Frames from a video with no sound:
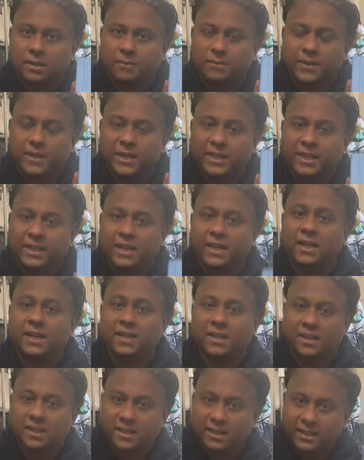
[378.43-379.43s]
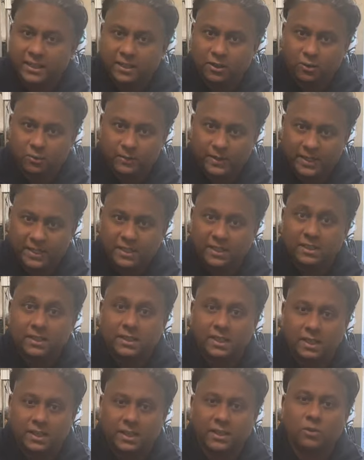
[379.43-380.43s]
meter, need to be
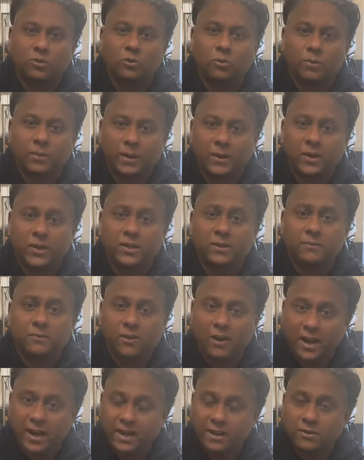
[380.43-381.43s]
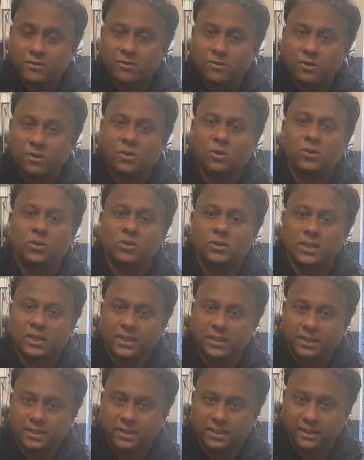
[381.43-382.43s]
32.5 or
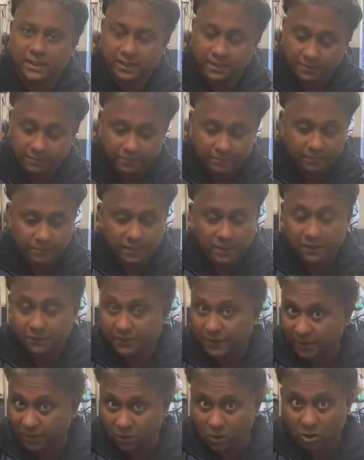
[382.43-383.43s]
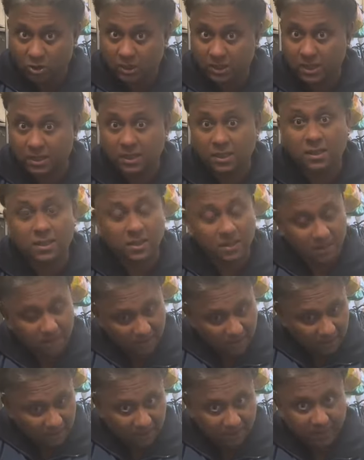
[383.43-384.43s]
33. If it not,
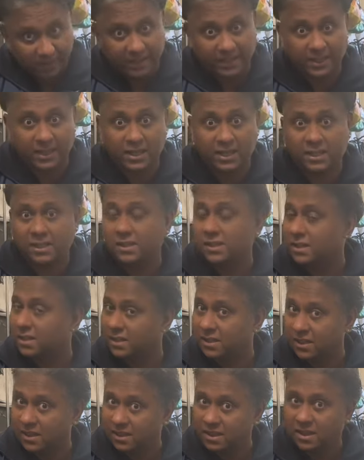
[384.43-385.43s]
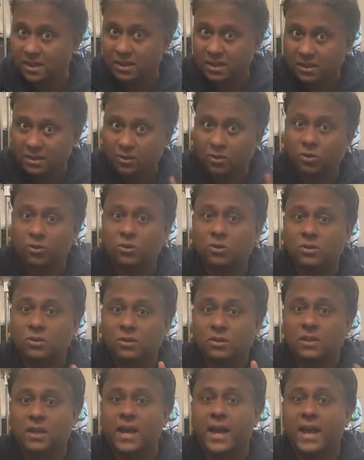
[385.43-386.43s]
return.
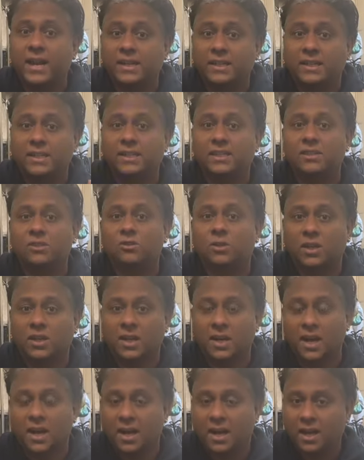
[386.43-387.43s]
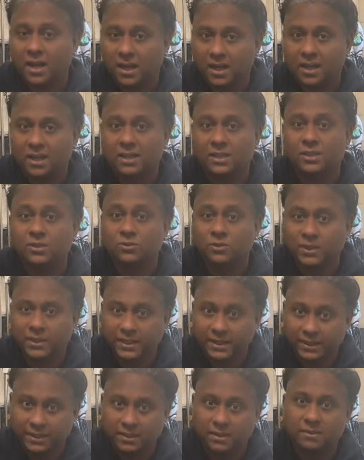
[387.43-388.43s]
Don't add your car you
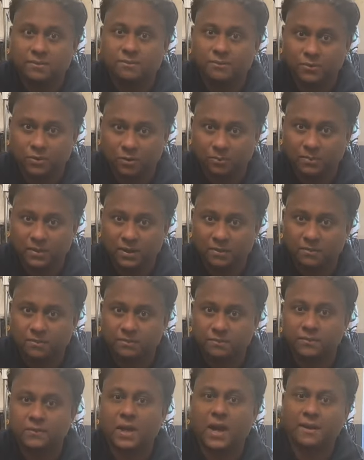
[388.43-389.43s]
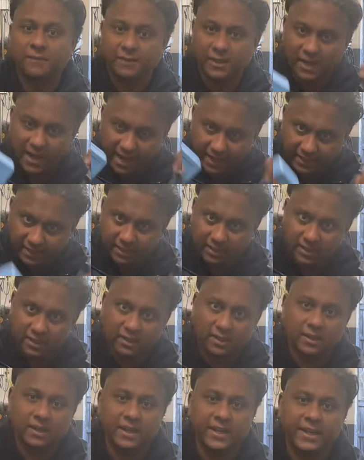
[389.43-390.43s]
digging problem. I will add
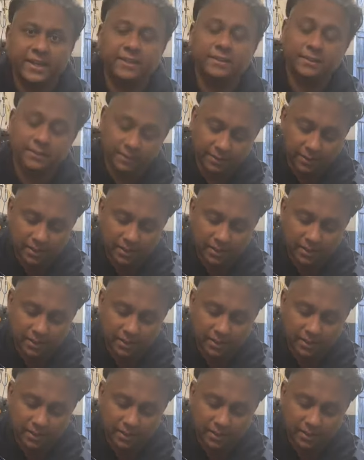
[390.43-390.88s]
link